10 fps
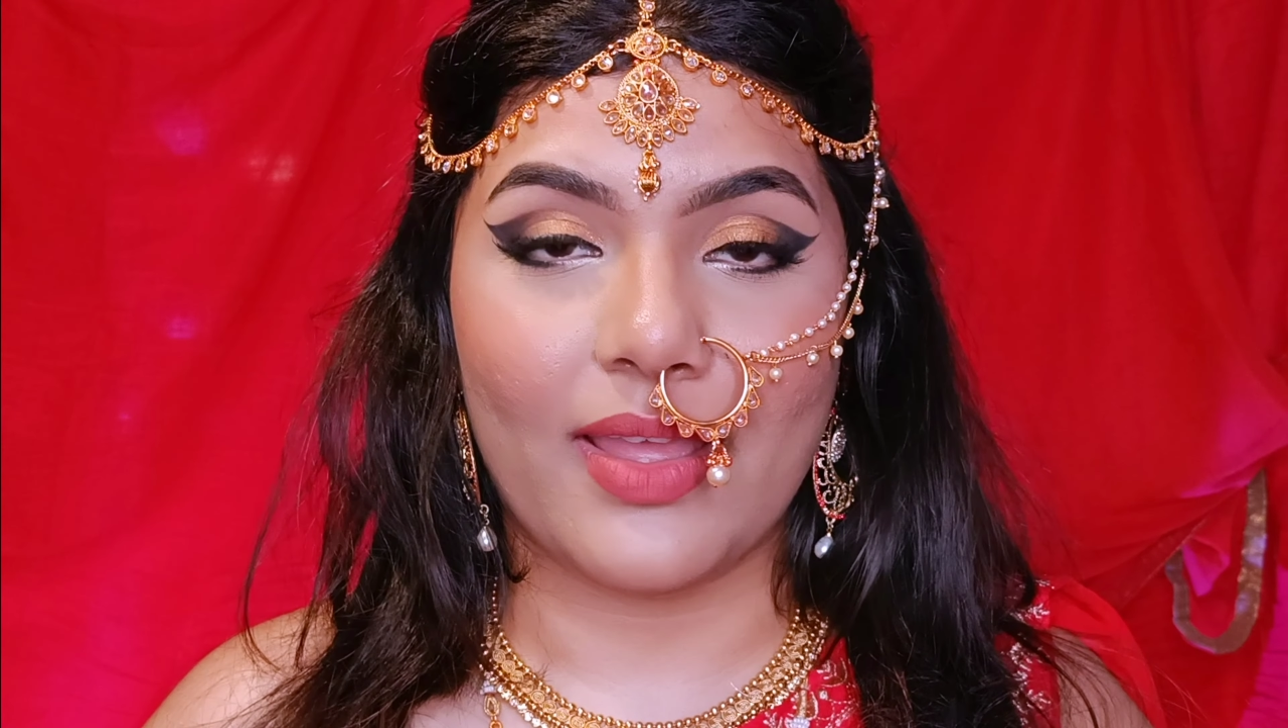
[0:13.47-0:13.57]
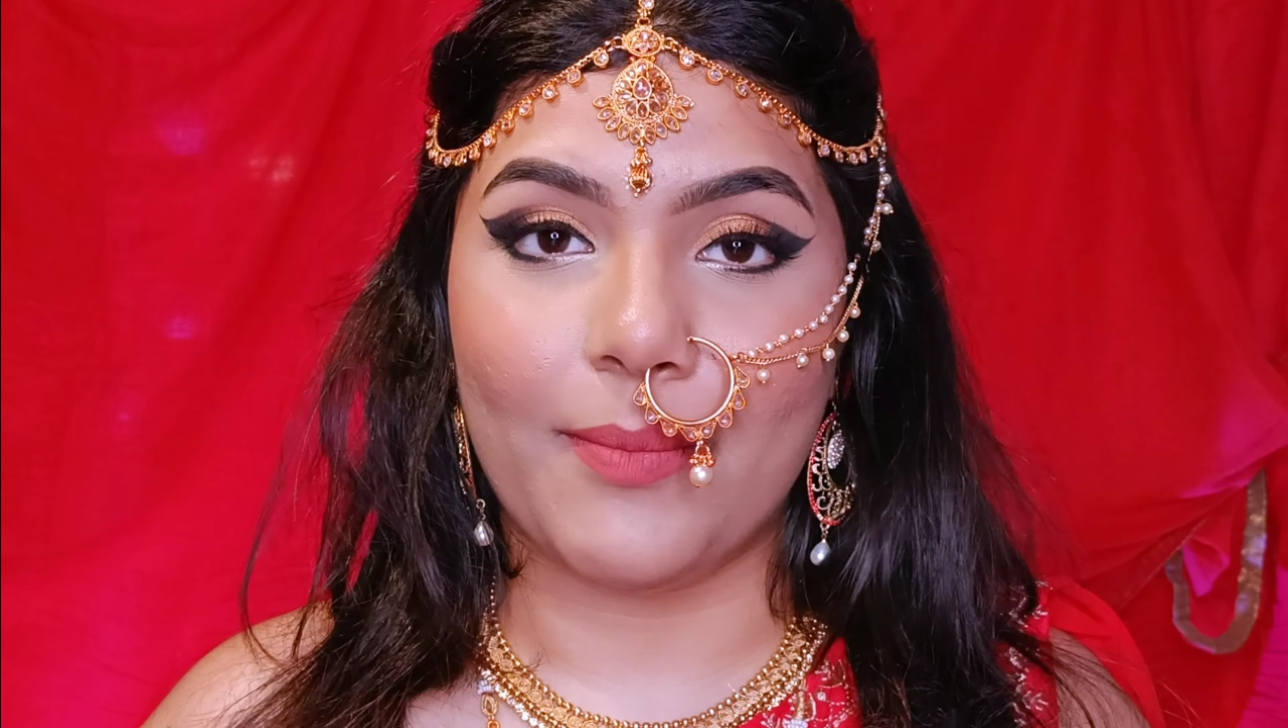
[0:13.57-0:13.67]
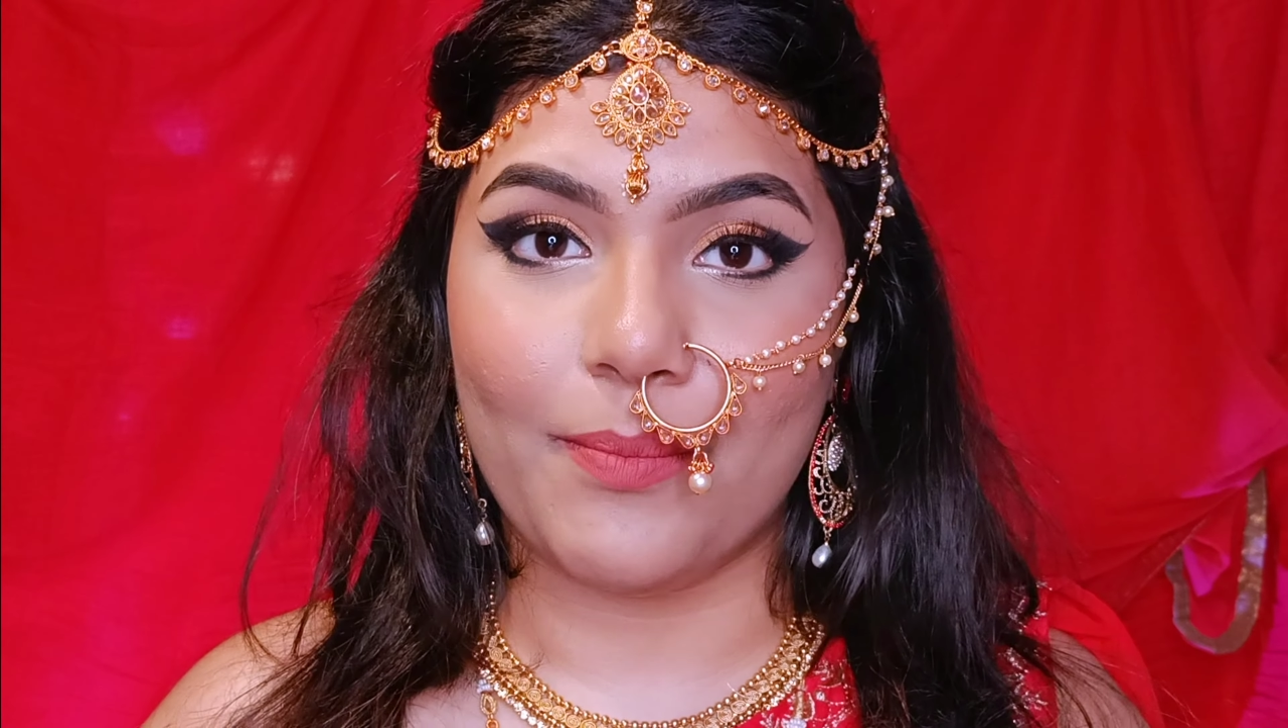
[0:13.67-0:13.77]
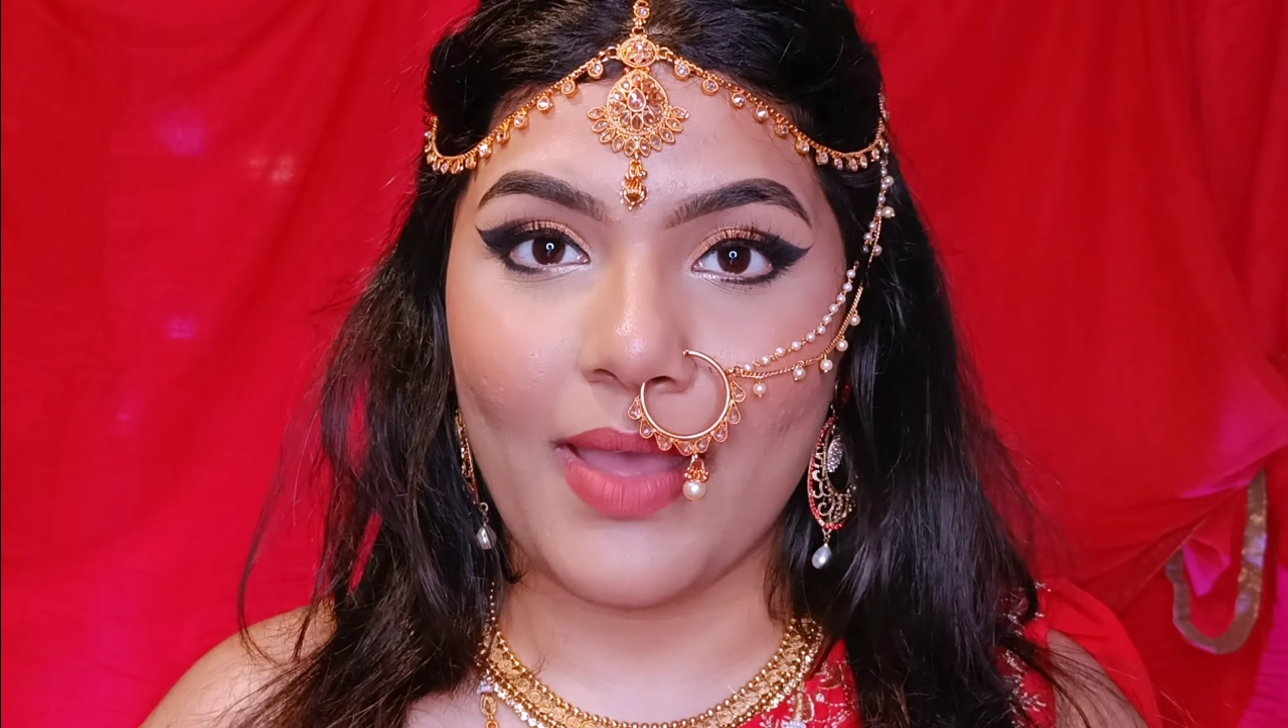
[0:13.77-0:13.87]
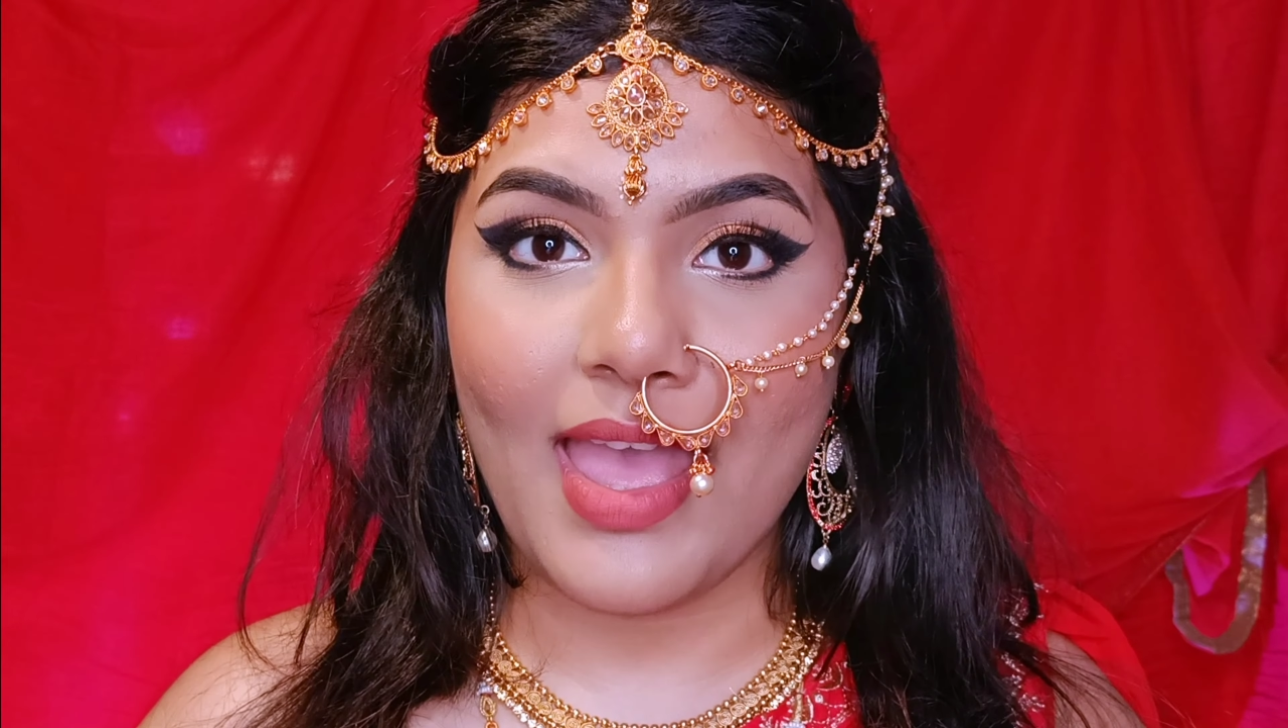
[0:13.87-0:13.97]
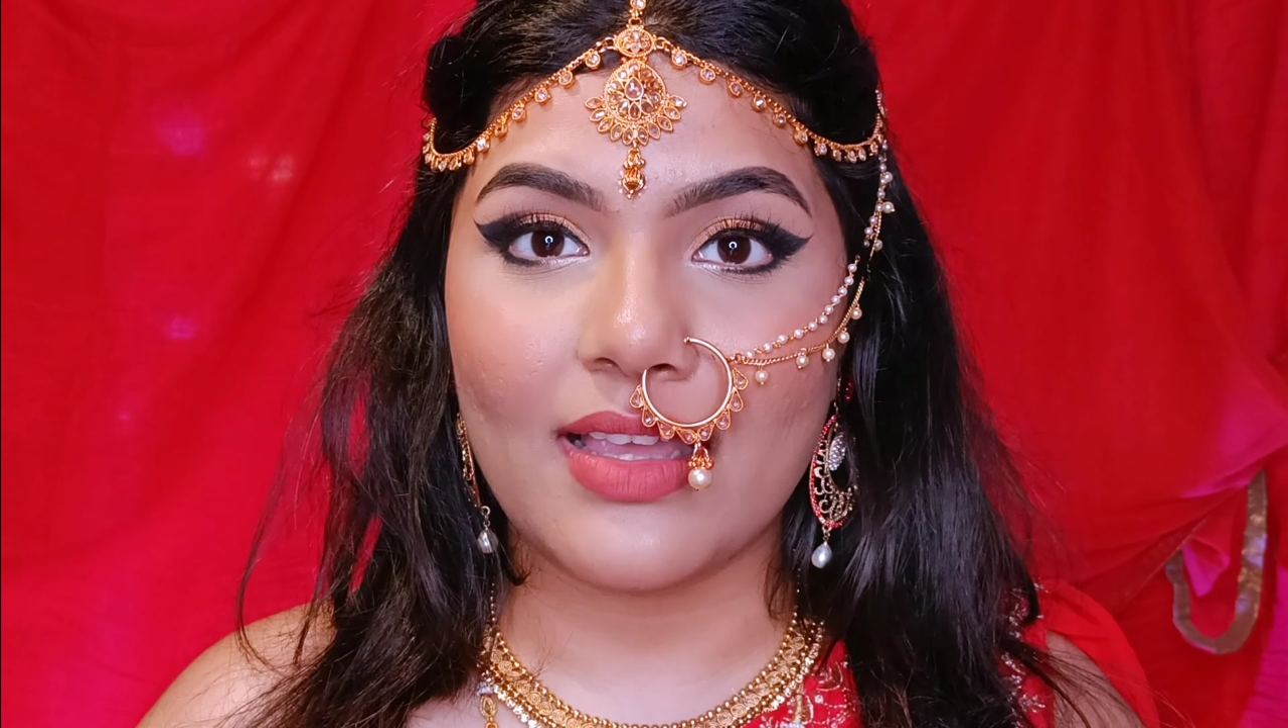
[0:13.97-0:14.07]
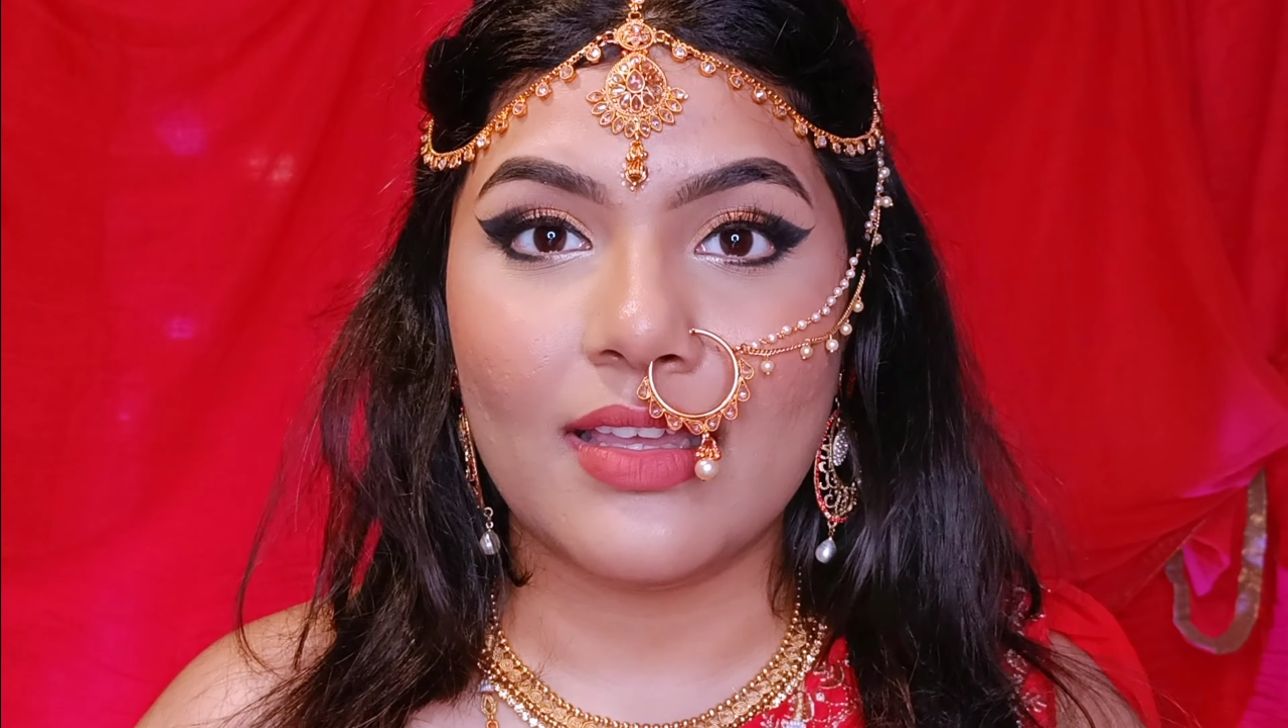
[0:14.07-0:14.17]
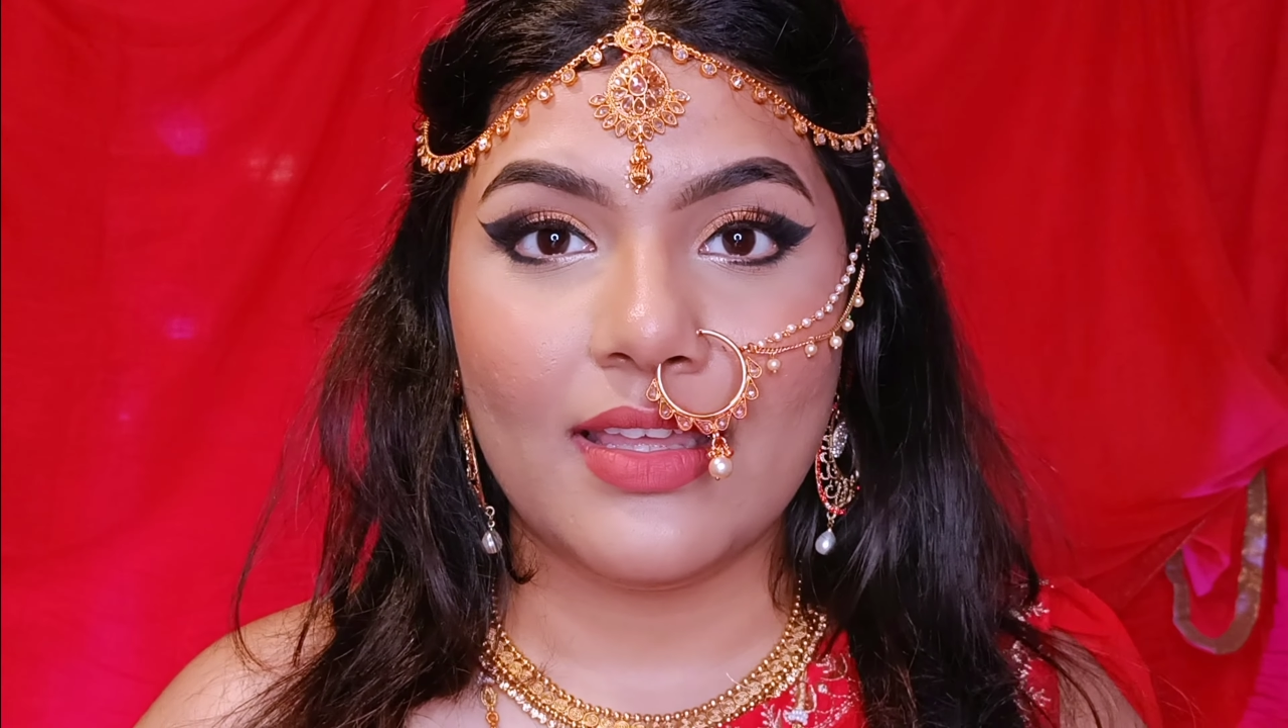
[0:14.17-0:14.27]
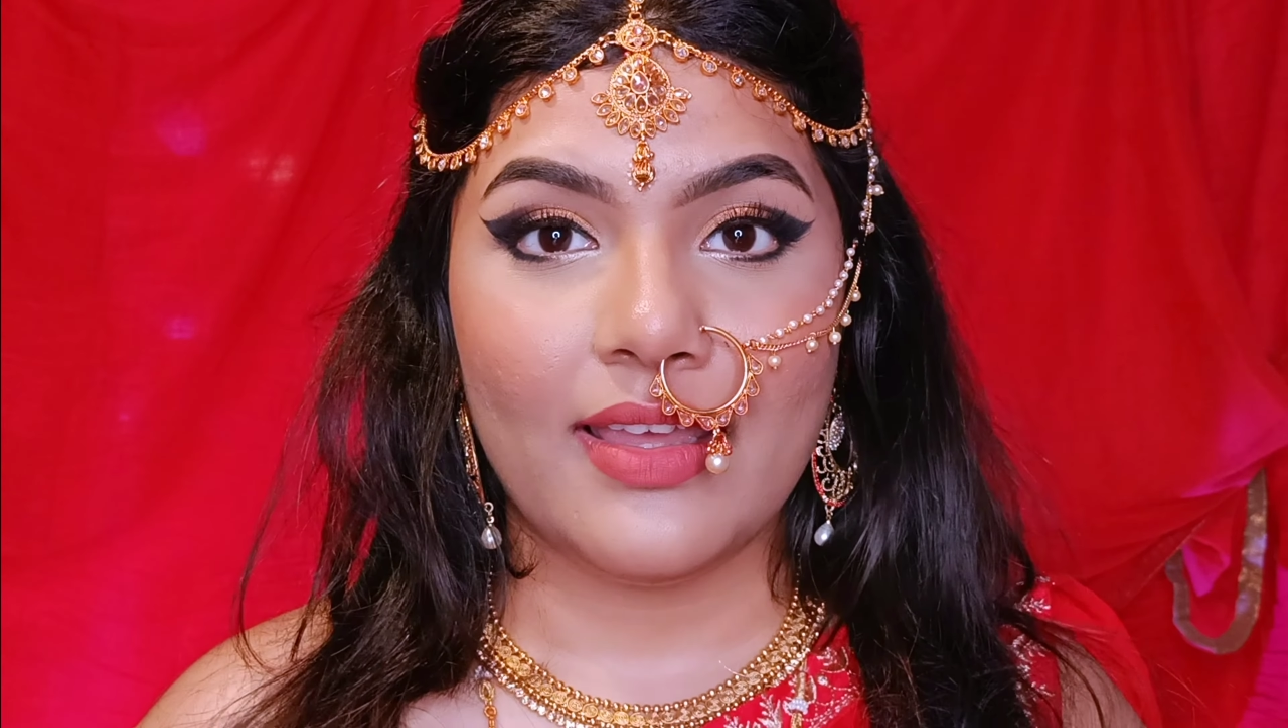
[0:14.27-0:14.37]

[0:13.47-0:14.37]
I am back